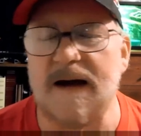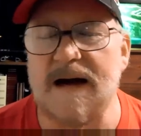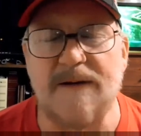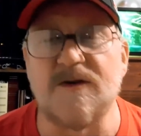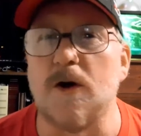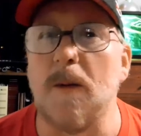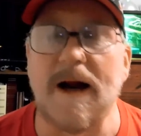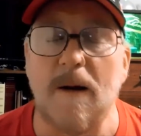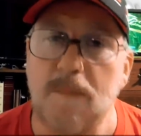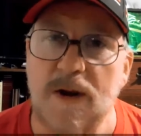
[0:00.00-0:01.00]
I assumed like
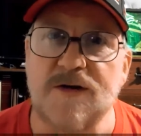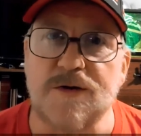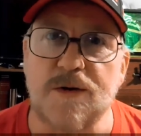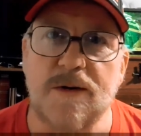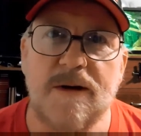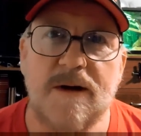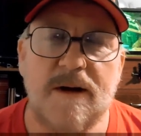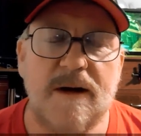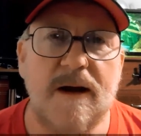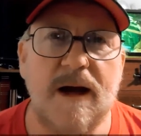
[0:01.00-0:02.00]
a blister,
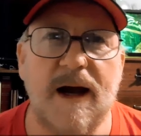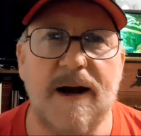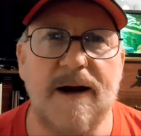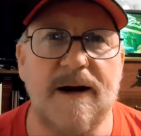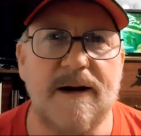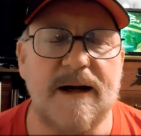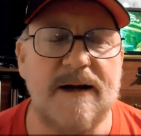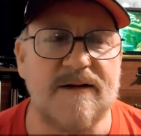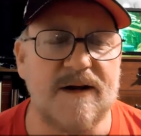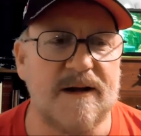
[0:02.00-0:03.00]
and he
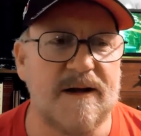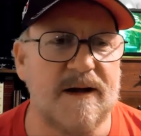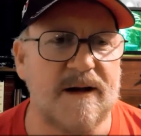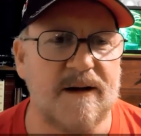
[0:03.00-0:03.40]
said that